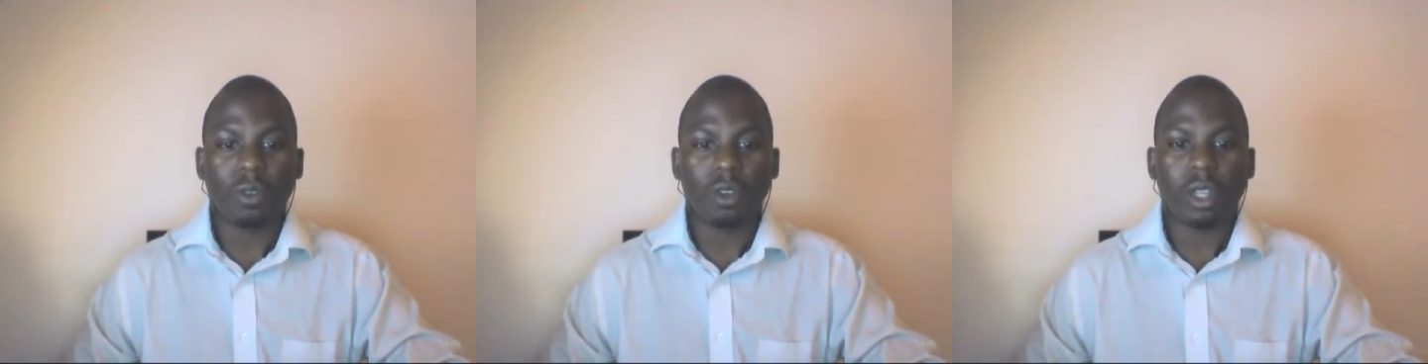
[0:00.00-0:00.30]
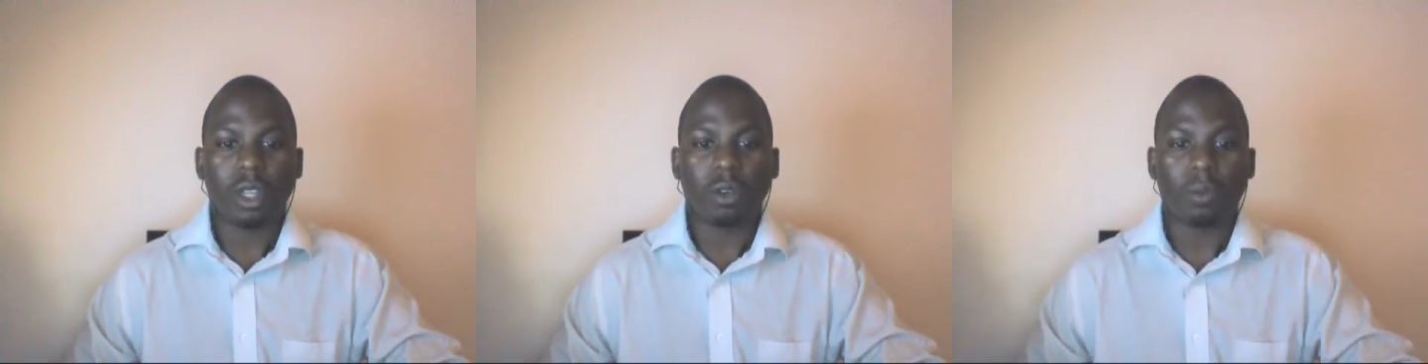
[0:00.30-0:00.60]
good
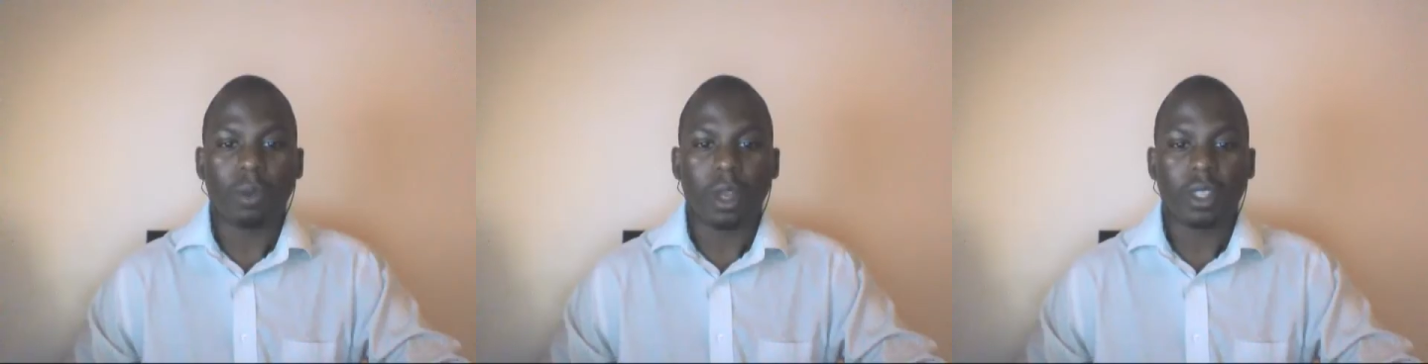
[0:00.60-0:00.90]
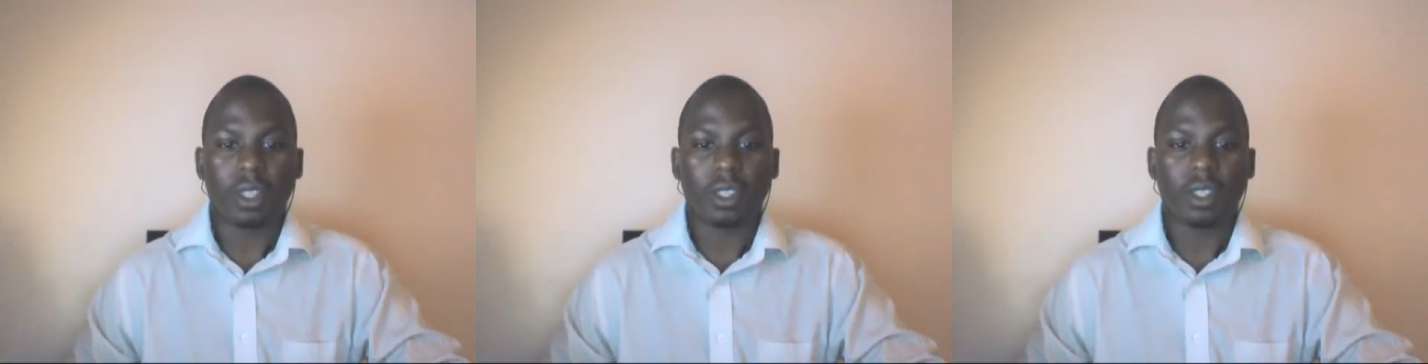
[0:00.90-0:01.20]
clinical
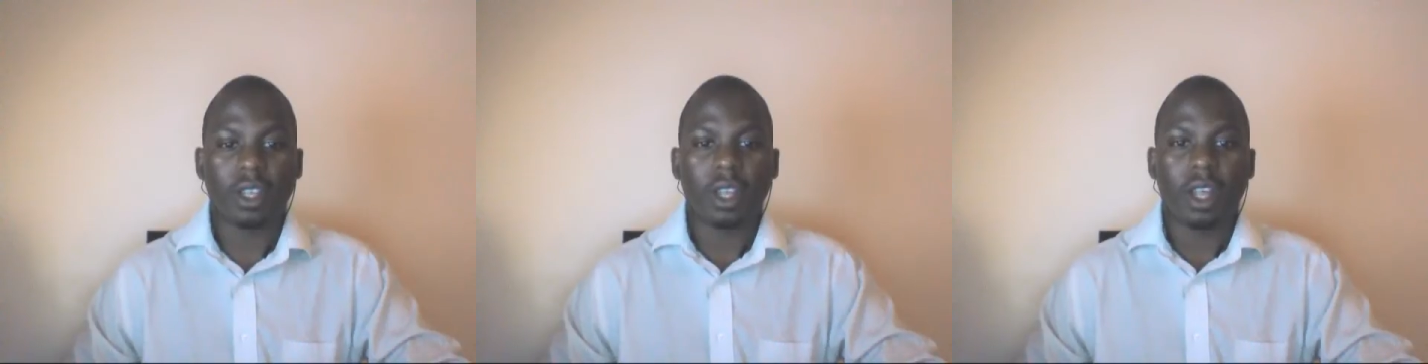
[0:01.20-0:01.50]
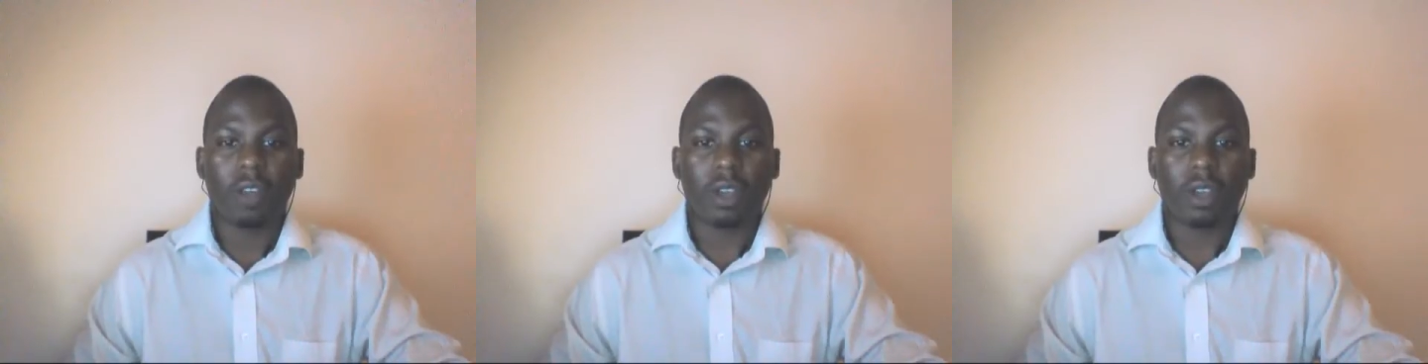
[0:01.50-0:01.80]
practice,
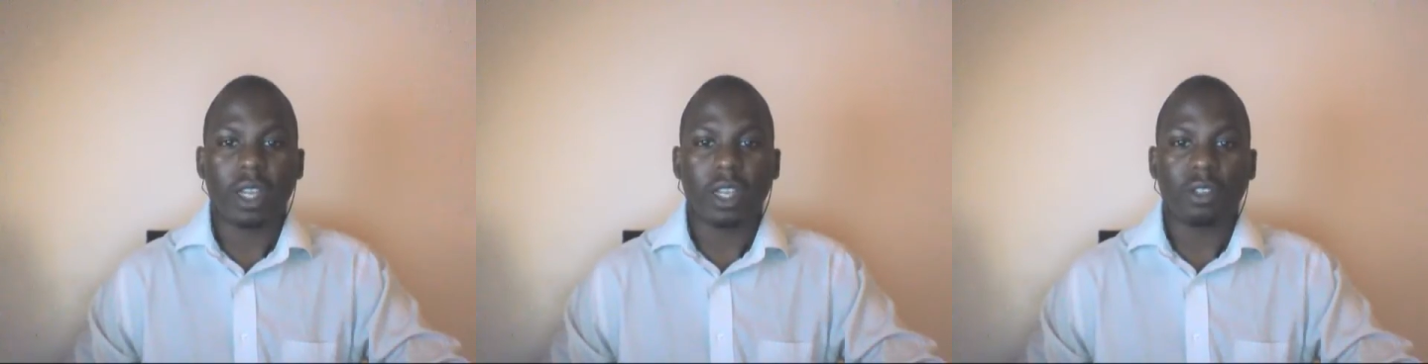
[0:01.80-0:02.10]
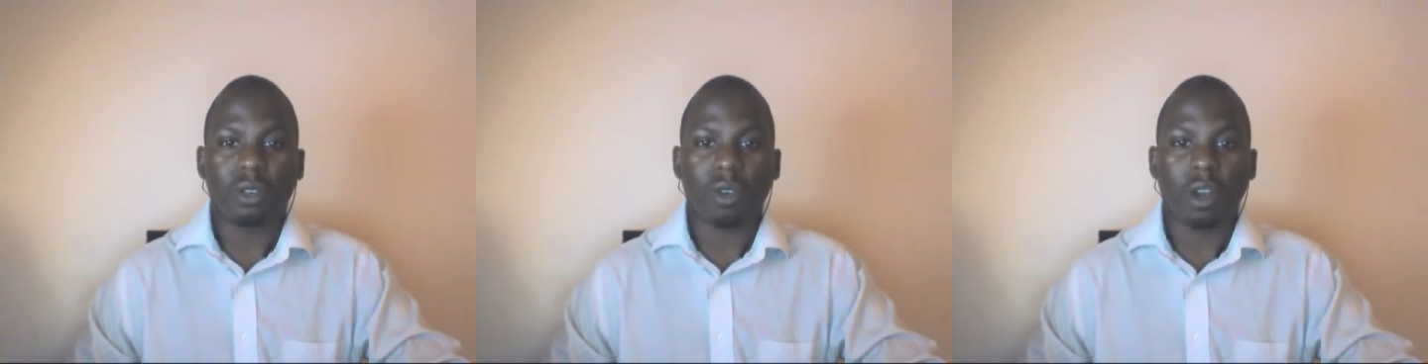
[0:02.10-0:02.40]
and
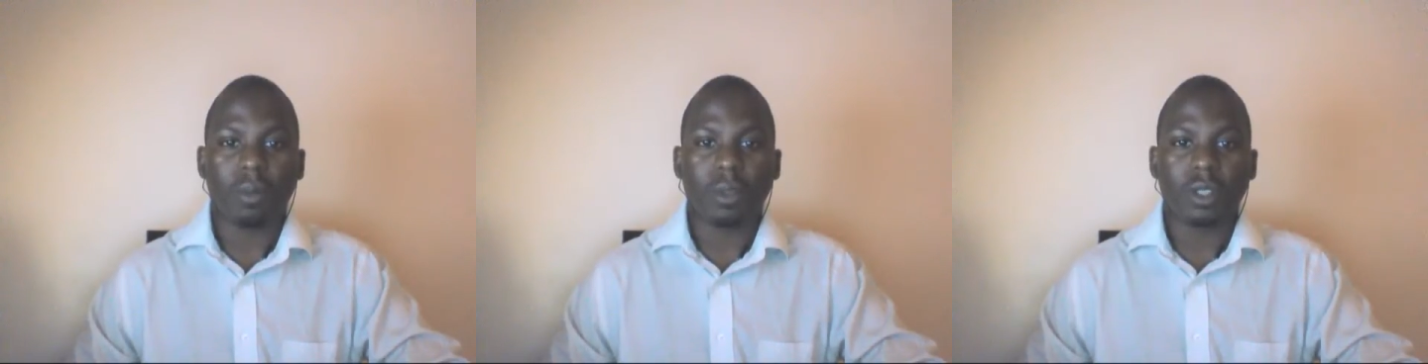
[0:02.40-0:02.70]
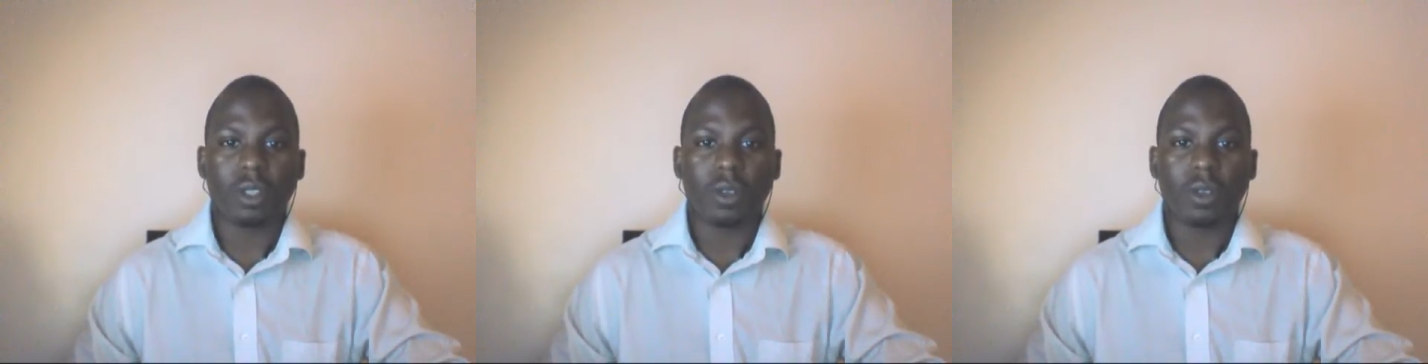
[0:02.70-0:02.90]
regulatory requirements.